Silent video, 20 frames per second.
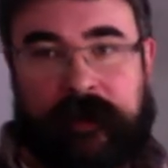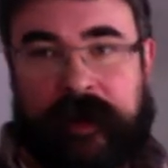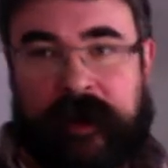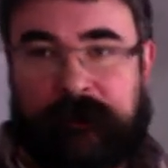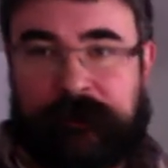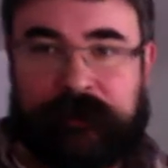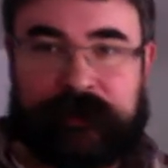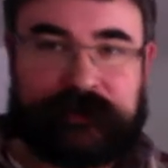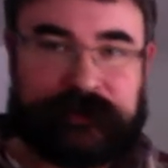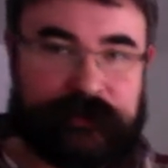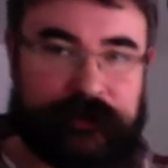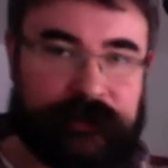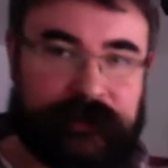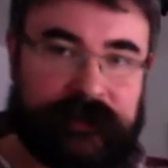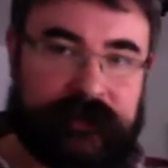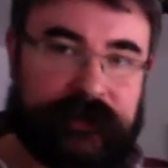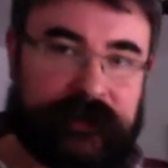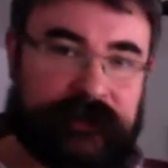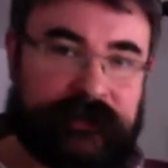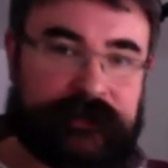
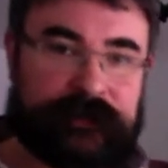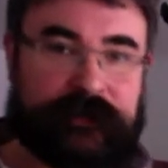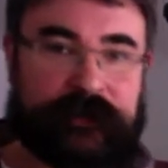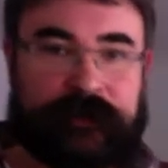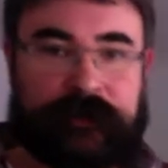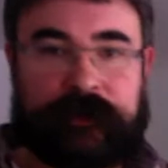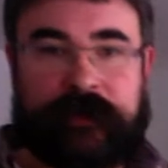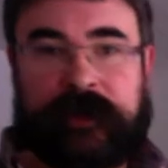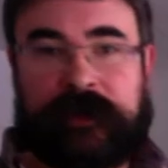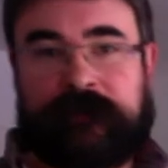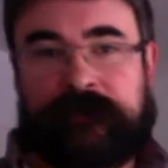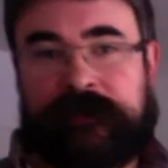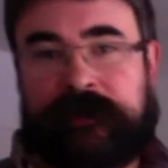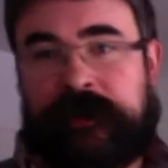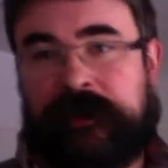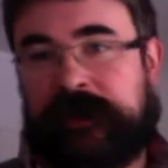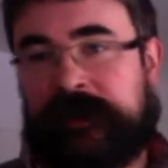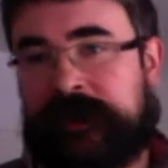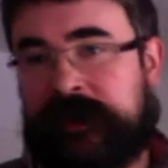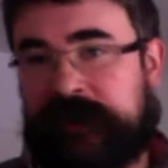opportunity to create
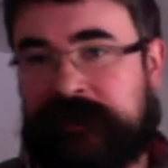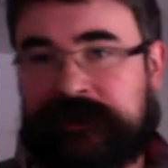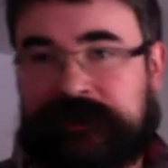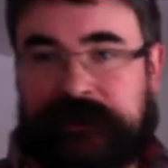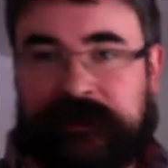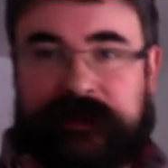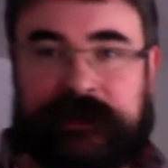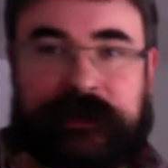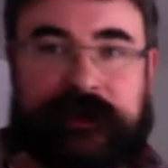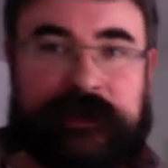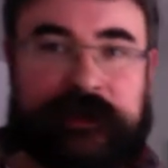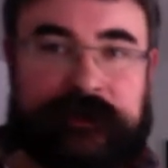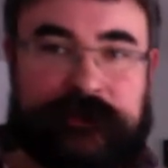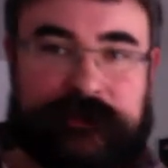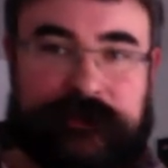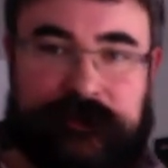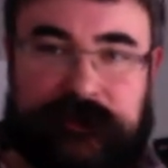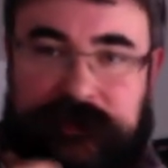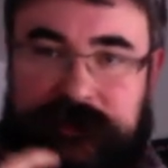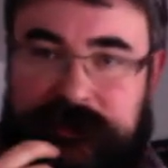variation and
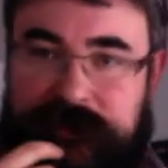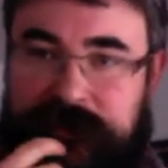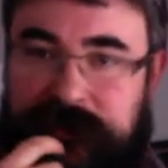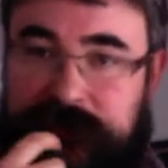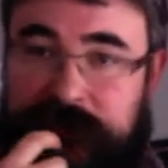interest.